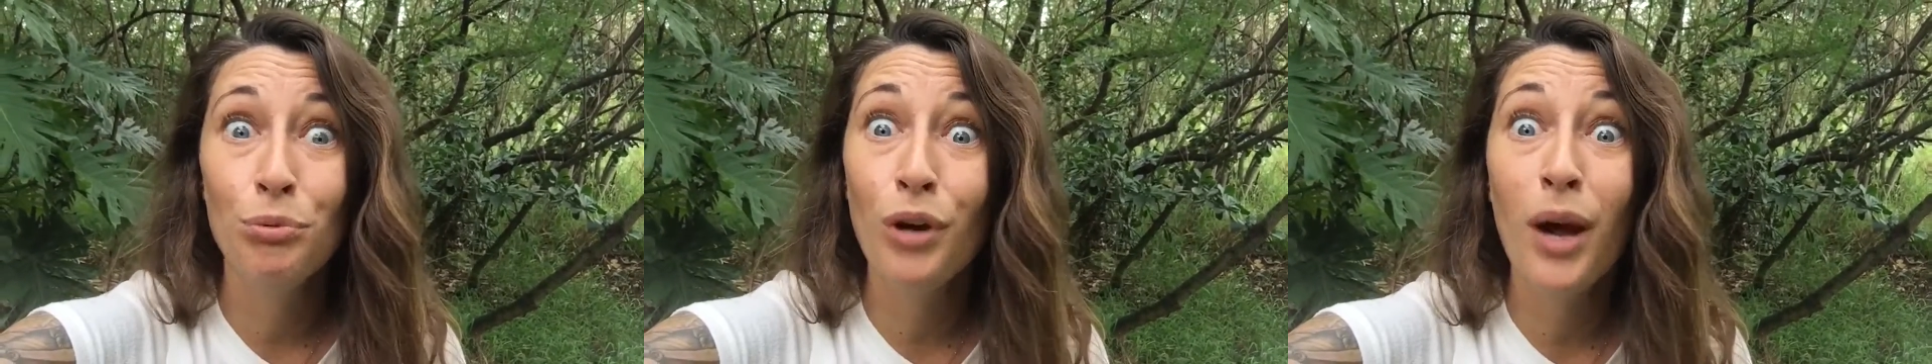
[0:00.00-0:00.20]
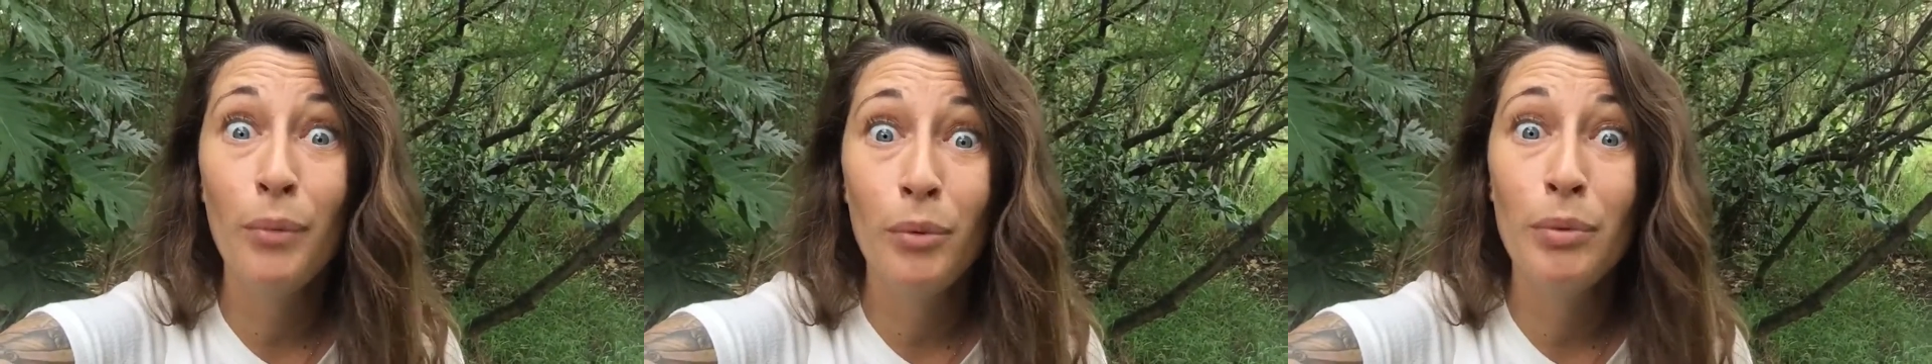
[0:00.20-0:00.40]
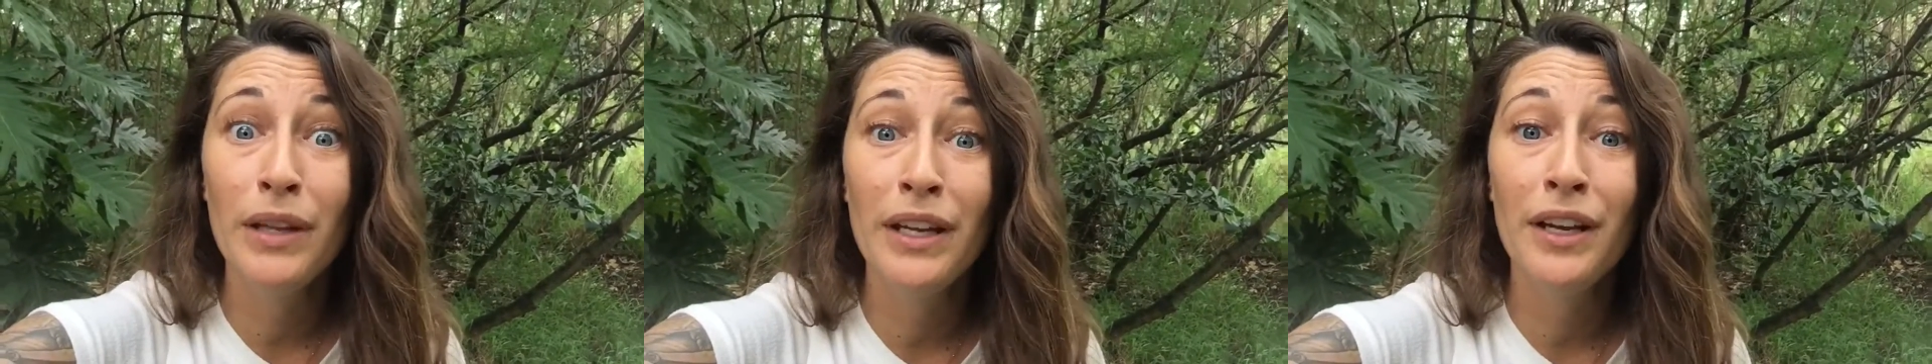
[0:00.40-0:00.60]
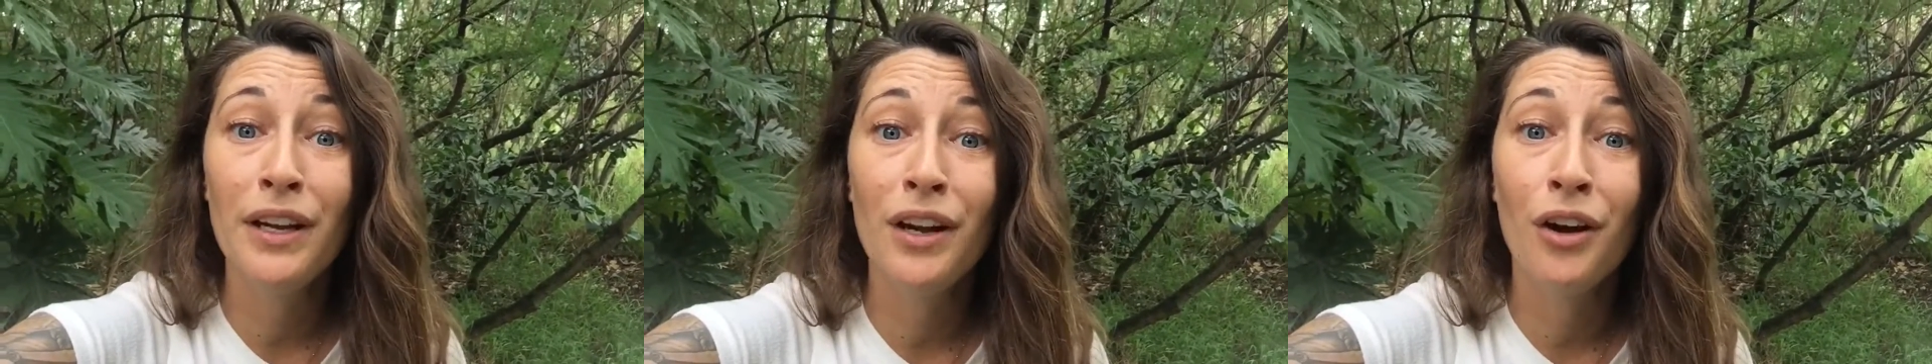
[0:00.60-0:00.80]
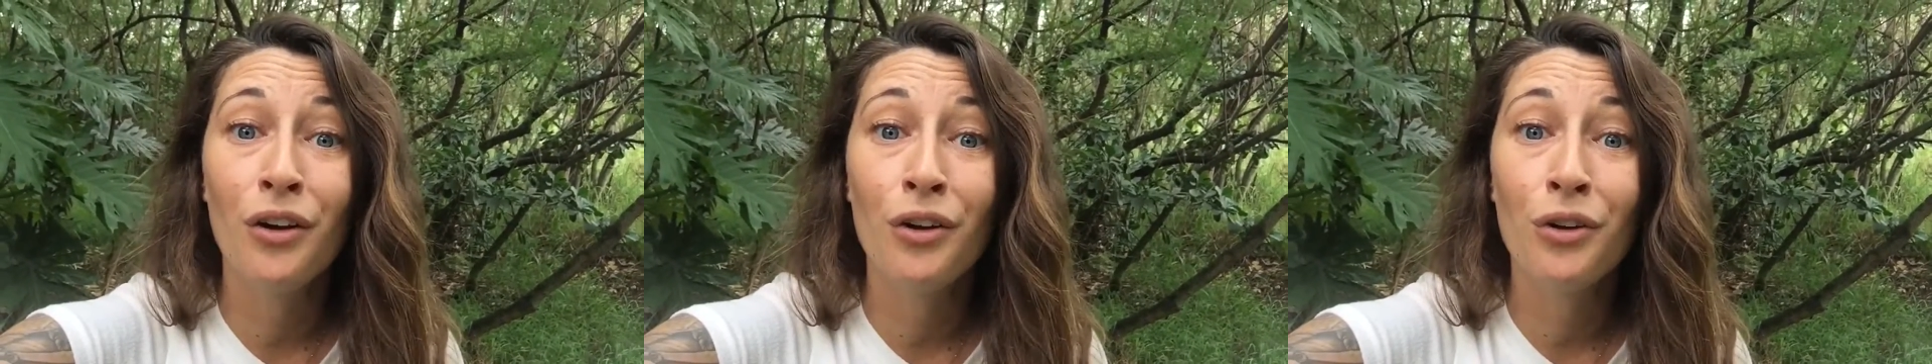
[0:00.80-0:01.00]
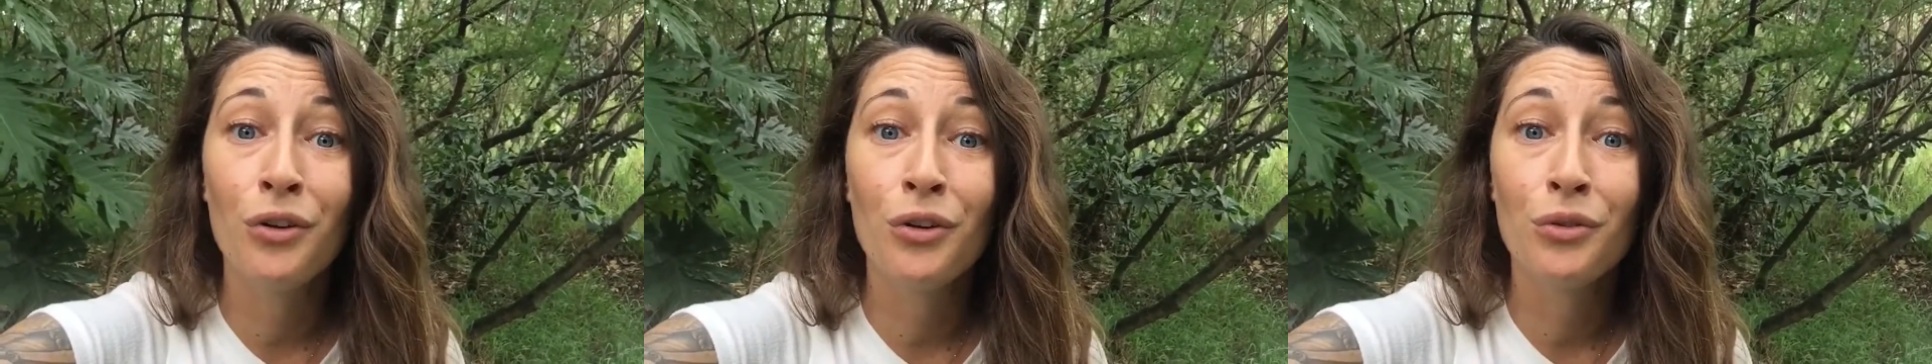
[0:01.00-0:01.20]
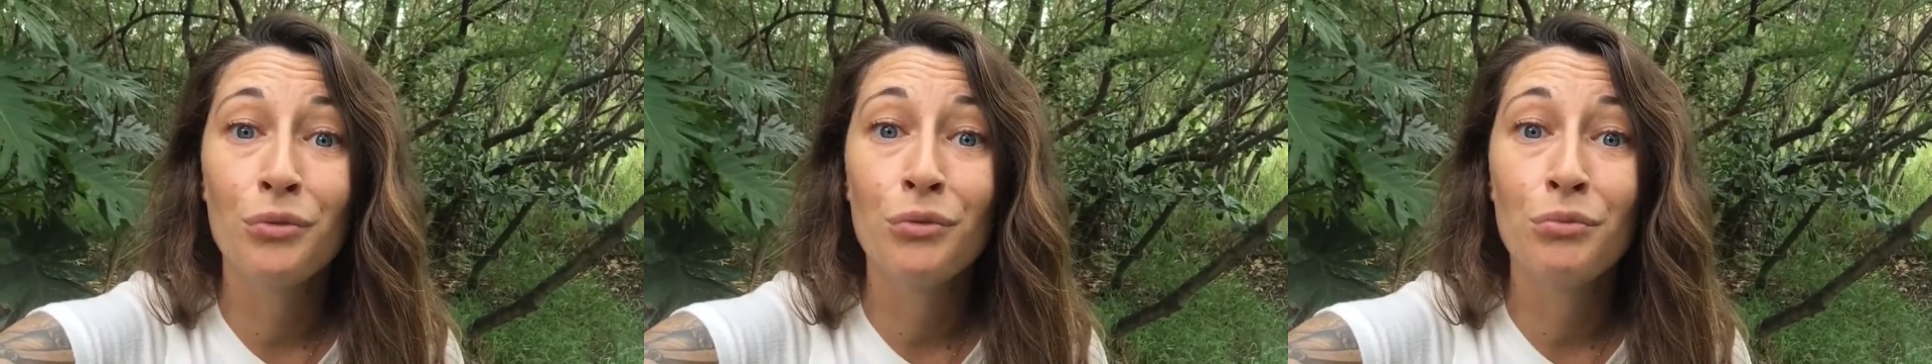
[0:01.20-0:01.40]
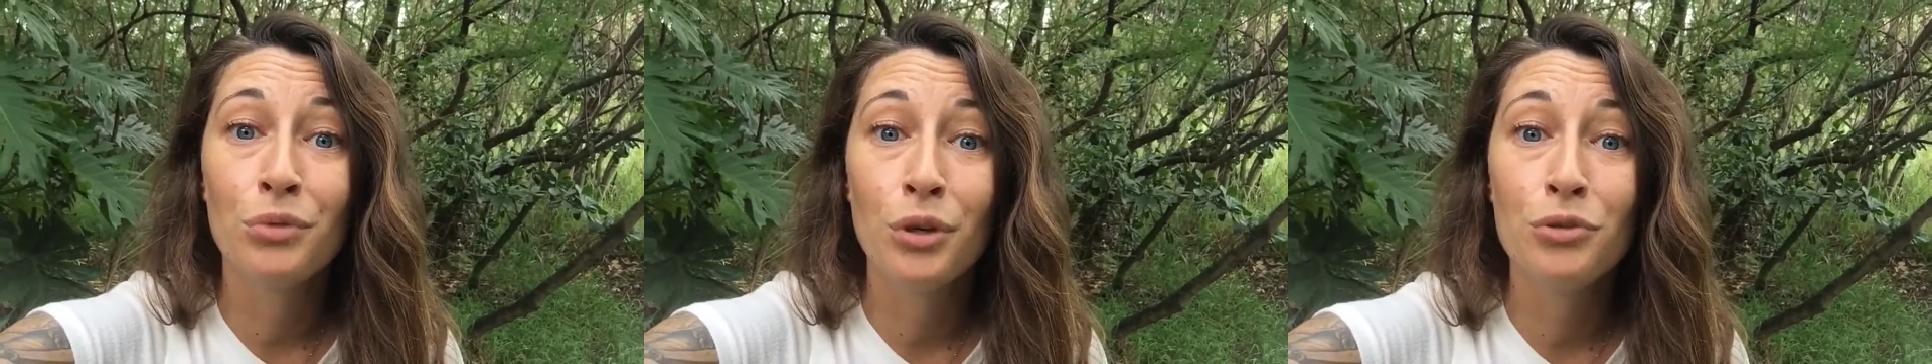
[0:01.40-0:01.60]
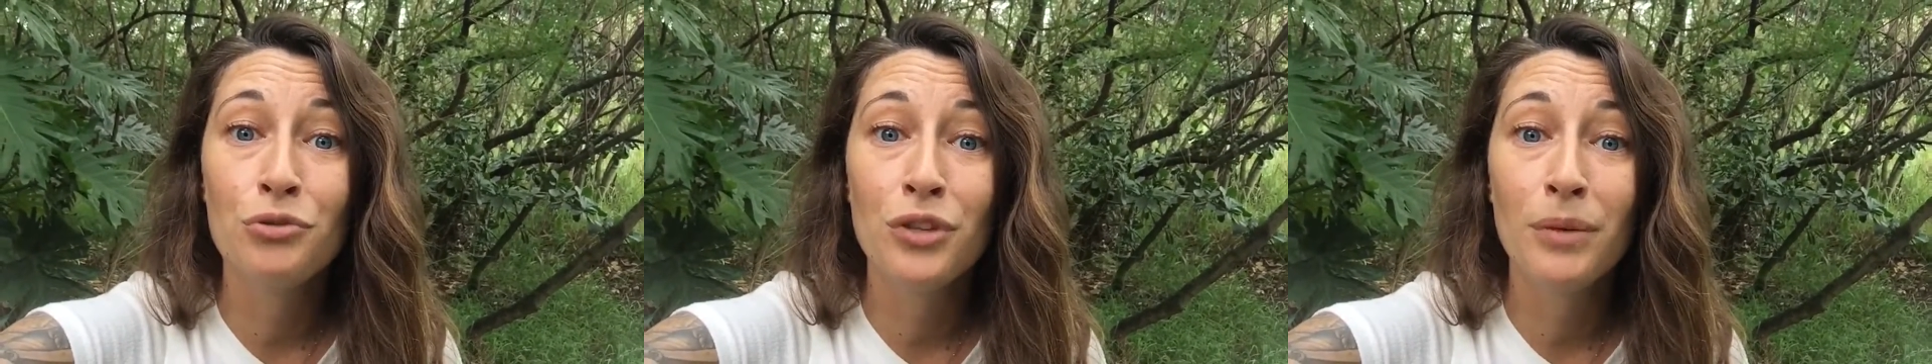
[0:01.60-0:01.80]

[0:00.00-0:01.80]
probably our road